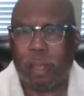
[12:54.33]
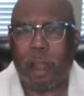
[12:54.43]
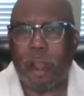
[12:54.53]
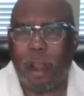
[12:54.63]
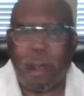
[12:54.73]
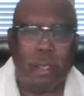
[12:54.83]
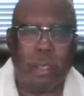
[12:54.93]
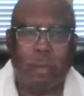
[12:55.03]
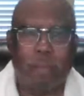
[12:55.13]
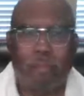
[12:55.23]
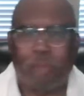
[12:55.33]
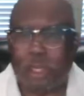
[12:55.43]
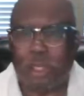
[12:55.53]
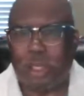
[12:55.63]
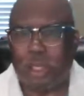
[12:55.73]
air and the
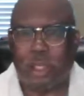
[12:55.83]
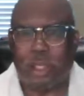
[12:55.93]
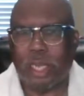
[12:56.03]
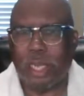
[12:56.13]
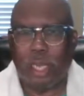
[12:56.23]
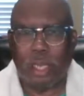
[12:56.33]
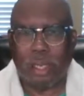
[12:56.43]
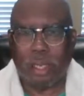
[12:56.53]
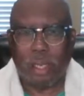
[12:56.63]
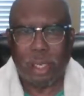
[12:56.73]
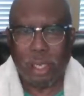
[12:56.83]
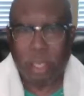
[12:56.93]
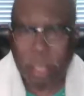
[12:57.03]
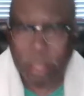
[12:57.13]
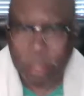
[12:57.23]
fish of the sea and the
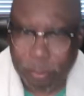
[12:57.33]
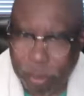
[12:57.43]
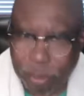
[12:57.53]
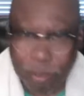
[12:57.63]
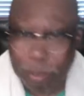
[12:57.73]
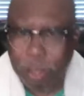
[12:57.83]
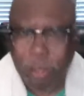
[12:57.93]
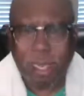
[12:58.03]
the,